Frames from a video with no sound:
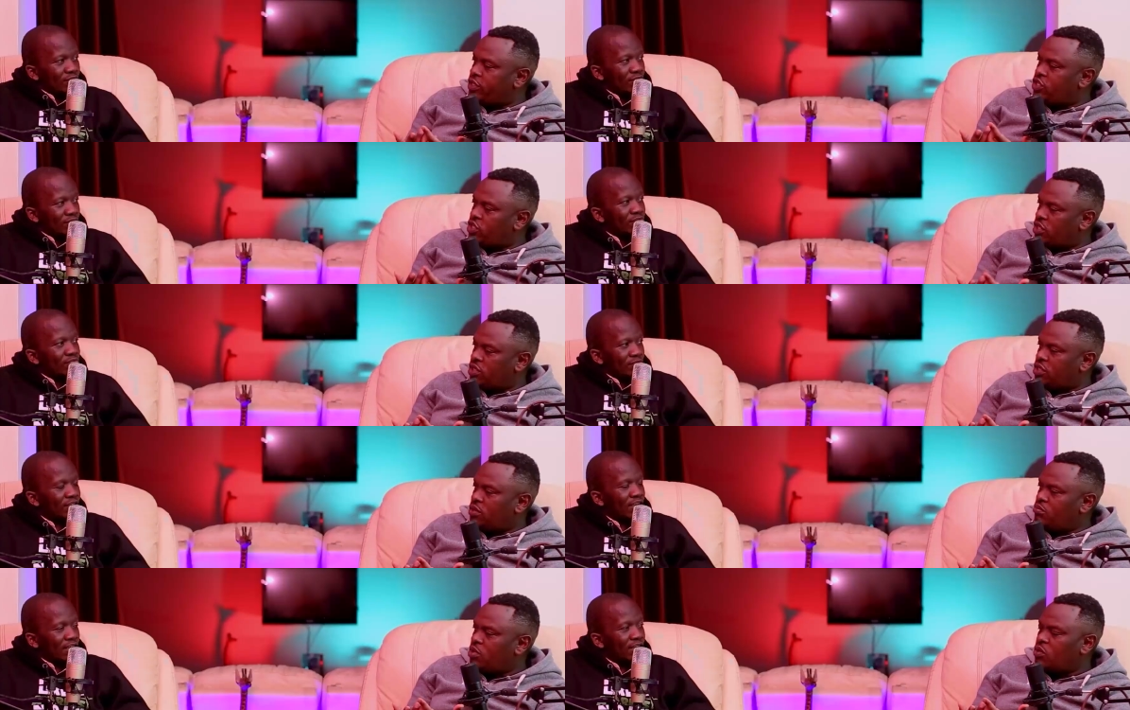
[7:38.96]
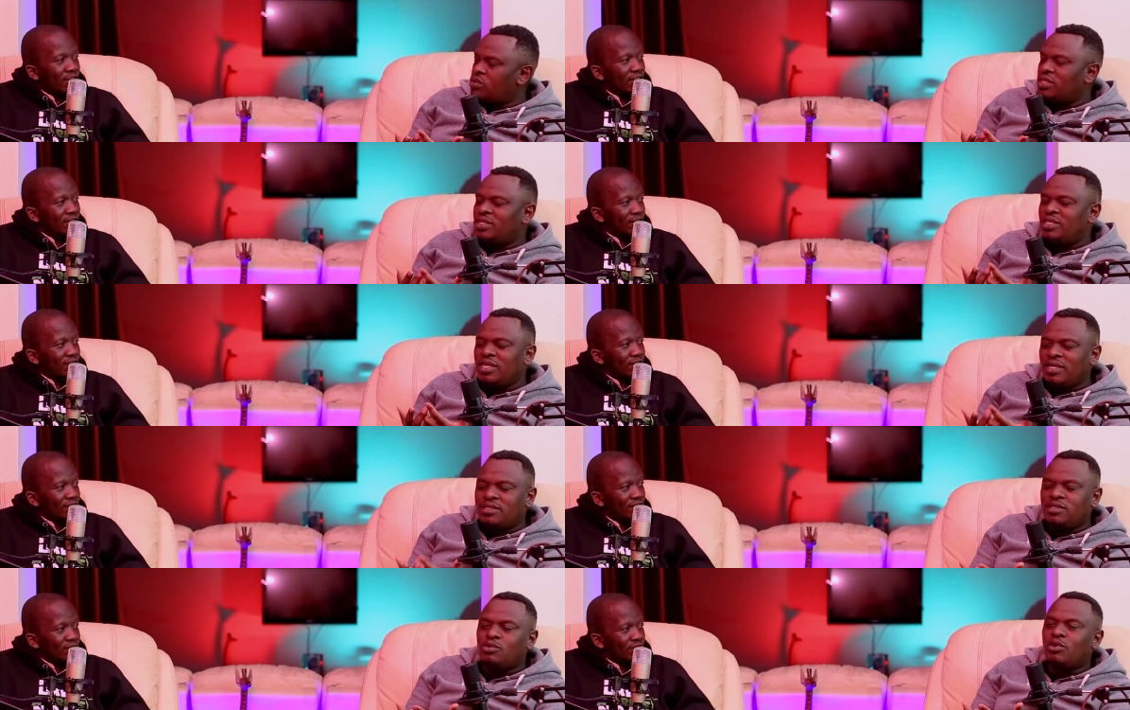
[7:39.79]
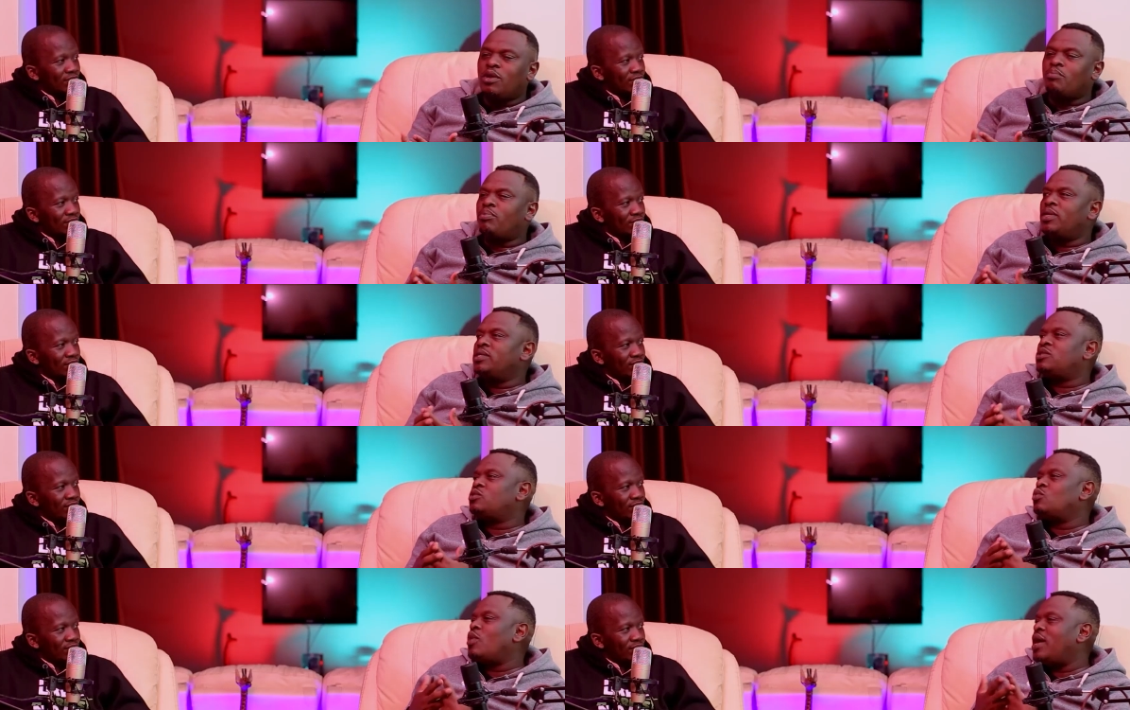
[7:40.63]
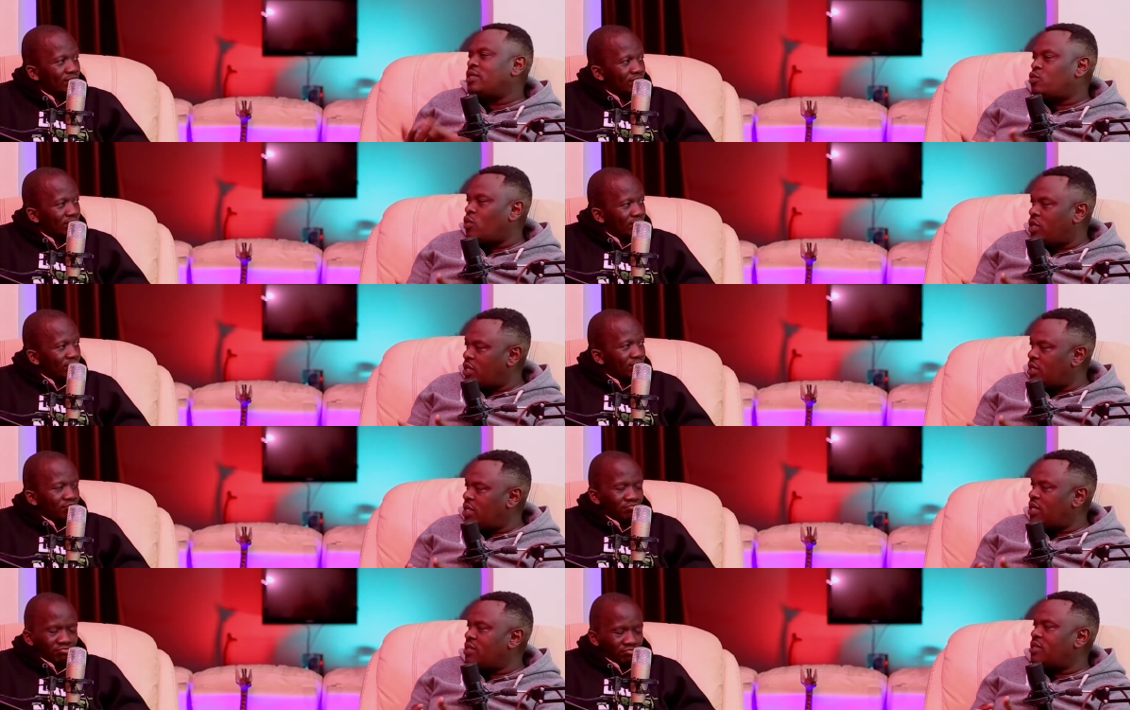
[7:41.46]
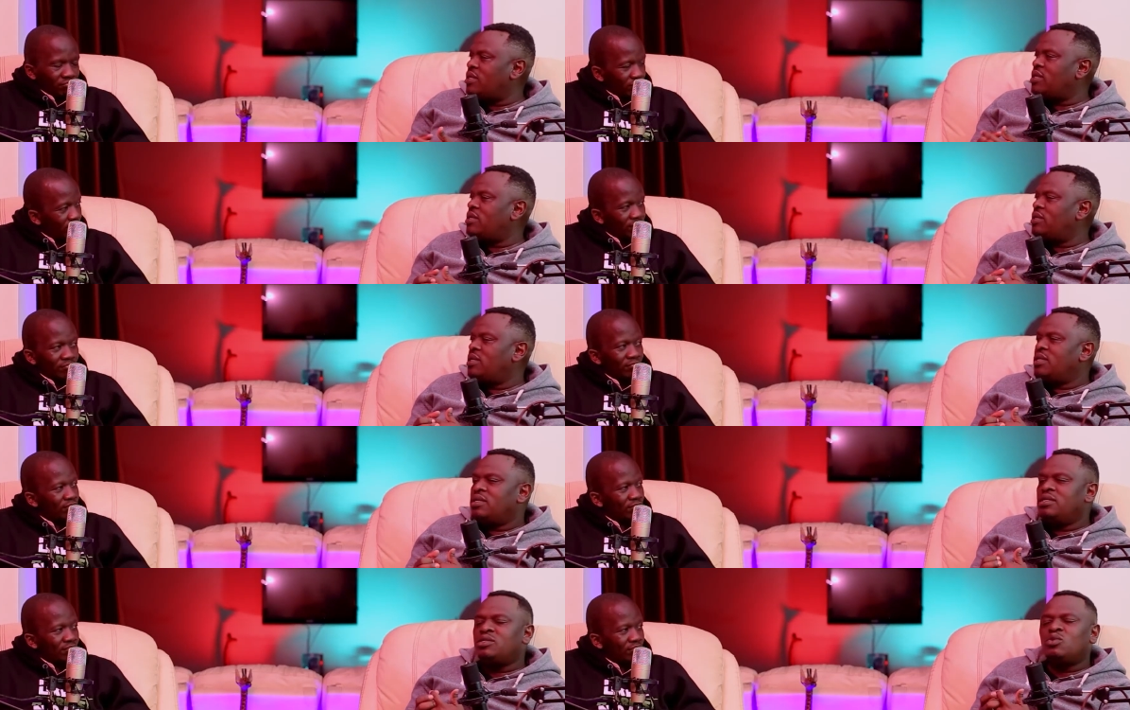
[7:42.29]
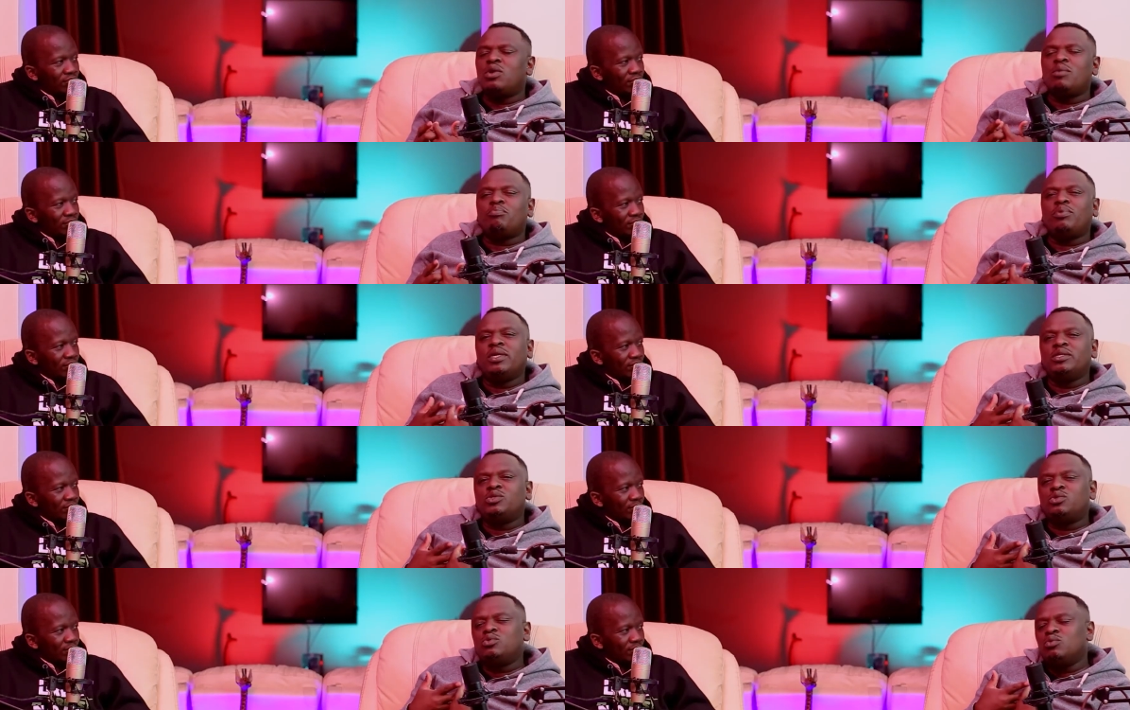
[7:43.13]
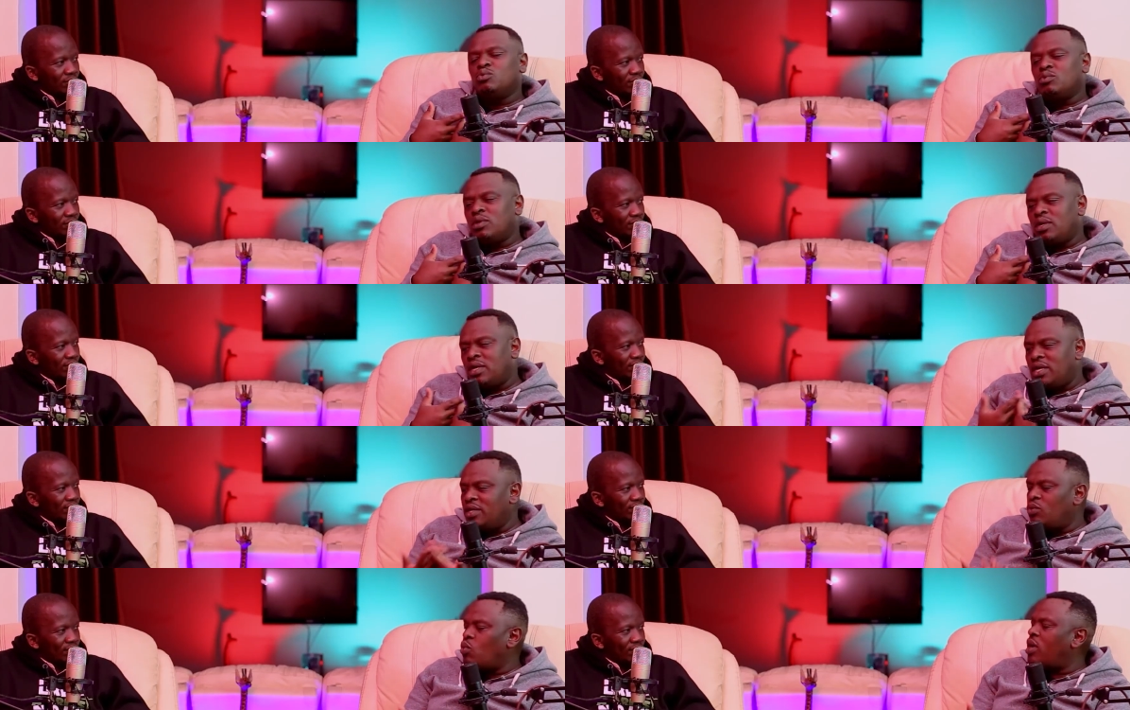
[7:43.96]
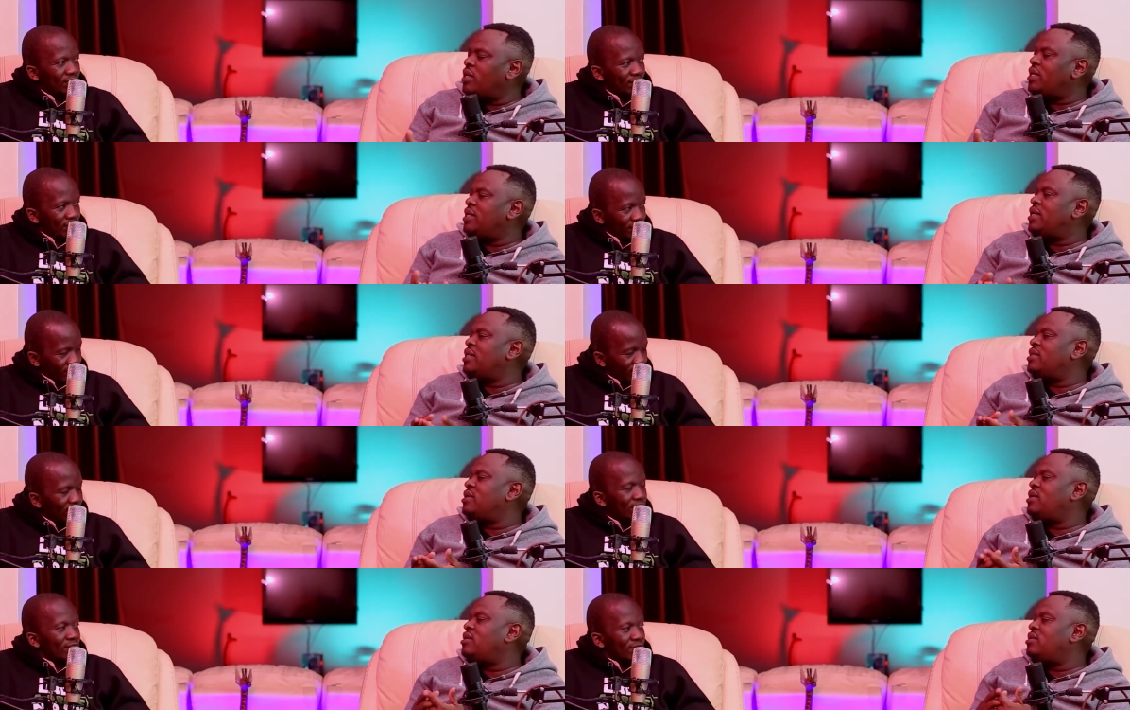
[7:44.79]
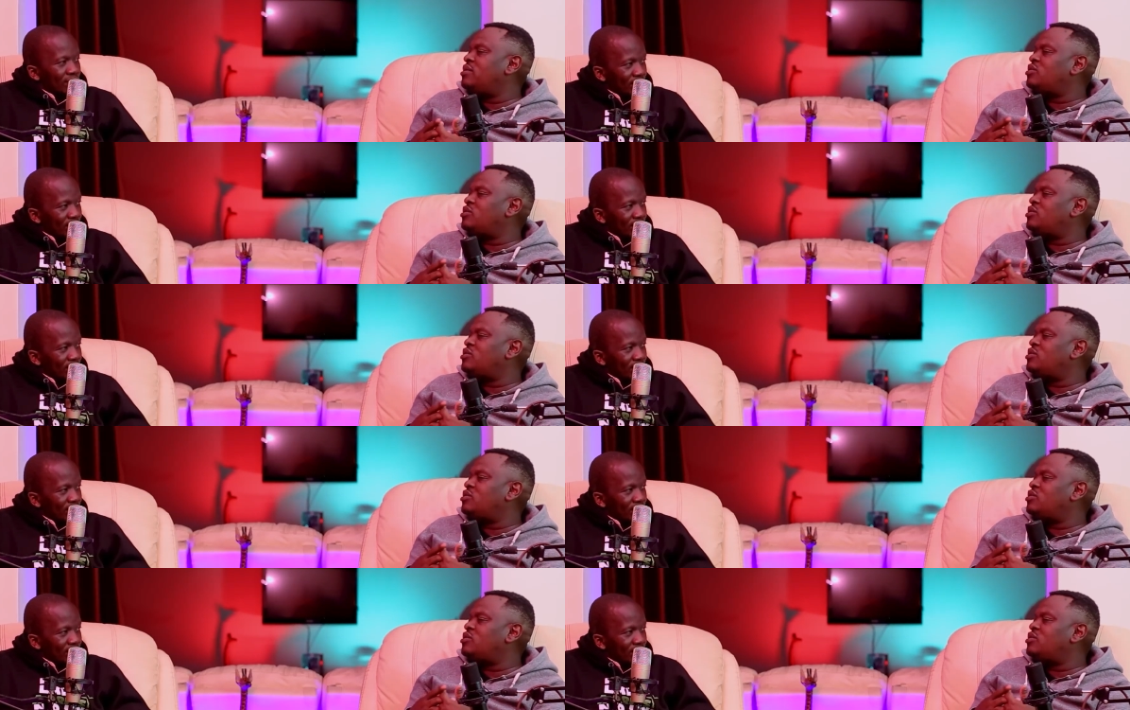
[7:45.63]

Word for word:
Speaker 1: the church yeah. because the church is not a place to hurt one another mm. it's not a place to kill one another